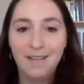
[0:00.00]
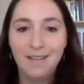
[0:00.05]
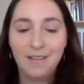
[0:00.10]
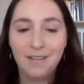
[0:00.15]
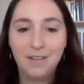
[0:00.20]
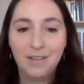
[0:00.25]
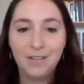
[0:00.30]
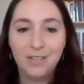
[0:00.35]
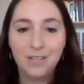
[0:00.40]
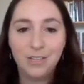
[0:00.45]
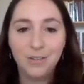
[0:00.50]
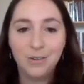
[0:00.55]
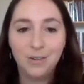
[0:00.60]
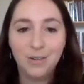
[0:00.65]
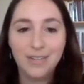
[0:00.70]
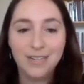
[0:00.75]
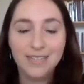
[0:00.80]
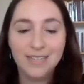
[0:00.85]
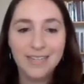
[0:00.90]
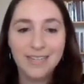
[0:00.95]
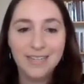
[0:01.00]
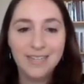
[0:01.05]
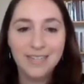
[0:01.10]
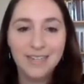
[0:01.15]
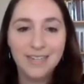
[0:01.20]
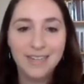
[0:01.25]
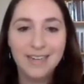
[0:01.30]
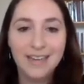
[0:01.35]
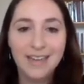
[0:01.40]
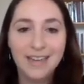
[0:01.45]
a Christian
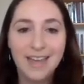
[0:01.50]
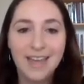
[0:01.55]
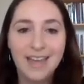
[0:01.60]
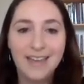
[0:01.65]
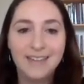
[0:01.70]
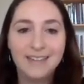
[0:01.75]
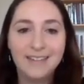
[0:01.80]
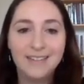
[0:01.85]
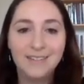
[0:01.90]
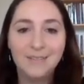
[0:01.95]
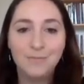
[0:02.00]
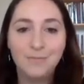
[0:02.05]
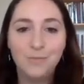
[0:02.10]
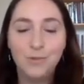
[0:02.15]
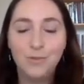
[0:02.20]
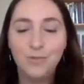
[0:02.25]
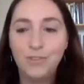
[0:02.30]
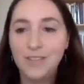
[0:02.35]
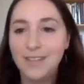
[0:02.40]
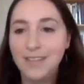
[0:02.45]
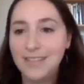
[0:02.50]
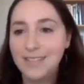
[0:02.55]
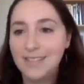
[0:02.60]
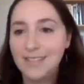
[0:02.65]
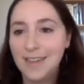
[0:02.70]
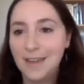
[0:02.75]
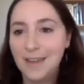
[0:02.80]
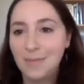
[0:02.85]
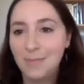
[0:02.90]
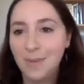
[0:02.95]
organization and move to this
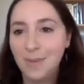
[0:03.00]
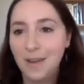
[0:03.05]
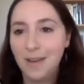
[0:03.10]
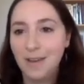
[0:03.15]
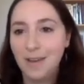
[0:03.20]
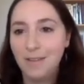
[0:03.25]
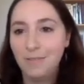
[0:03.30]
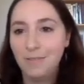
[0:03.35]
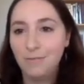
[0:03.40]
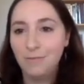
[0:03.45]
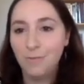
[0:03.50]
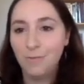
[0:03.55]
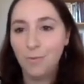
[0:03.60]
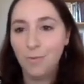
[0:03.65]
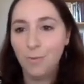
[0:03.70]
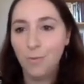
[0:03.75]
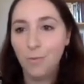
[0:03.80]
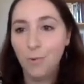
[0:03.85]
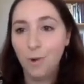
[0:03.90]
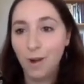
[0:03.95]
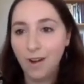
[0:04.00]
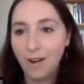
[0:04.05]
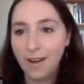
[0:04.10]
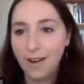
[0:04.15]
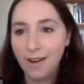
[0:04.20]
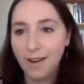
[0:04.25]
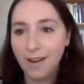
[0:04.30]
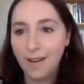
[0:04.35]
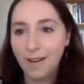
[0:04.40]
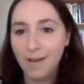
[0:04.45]
type of work
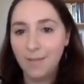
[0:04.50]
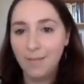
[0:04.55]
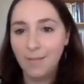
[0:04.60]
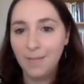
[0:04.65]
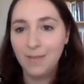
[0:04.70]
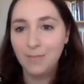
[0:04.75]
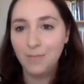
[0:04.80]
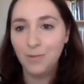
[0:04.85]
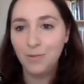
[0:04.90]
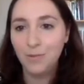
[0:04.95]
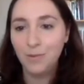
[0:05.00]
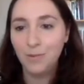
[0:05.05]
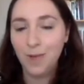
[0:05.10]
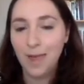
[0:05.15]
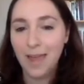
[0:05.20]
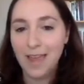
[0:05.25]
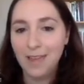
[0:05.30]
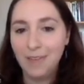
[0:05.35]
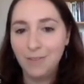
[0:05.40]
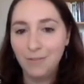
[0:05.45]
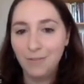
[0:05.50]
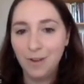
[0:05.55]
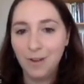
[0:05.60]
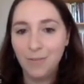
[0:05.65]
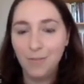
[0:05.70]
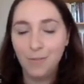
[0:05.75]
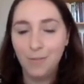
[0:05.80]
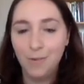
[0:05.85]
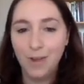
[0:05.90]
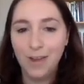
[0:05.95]
um, and move away
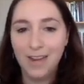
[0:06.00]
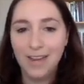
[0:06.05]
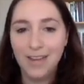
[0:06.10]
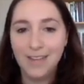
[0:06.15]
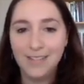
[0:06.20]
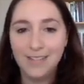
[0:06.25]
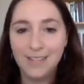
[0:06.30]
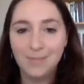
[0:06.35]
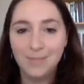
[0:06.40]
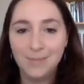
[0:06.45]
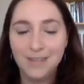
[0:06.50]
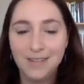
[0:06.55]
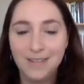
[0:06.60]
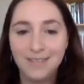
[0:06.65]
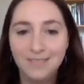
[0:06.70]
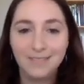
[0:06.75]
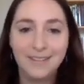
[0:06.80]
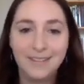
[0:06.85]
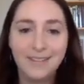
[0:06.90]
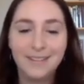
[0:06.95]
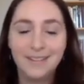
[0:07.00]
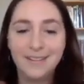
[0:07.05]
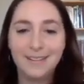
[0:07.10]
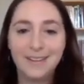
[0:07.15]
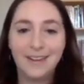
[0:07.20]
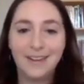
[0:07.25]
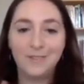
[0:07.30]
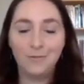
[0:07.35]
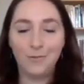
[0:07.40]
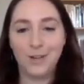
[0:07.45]
from what had just been
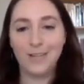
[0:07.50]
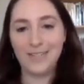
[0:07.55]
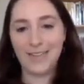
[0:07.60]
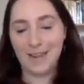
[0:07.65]
kind of one